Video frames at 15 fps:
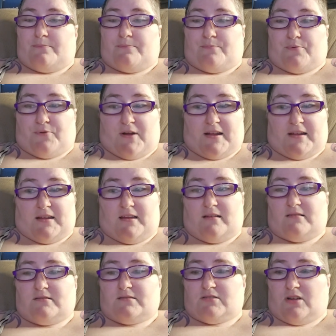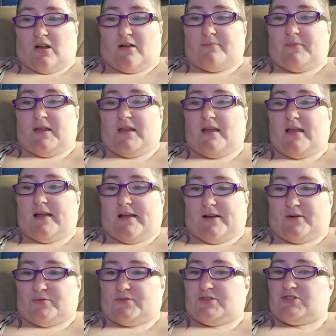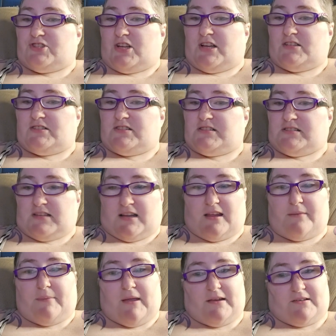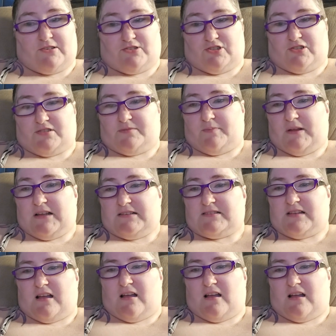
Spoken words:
"Brecky taught me how to change sticky bandages because